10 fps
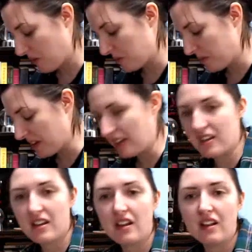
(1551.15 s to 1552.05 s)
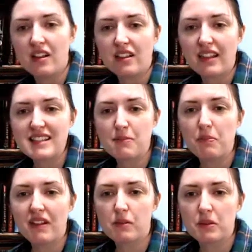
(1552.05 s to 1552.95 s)
would be
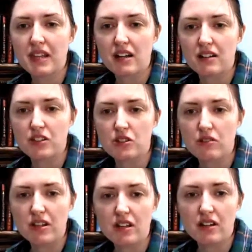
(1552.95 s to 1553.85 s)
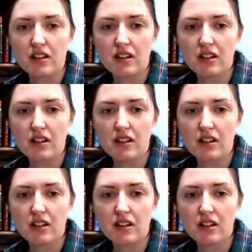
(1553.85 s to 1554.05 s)
Let's put that on the screen.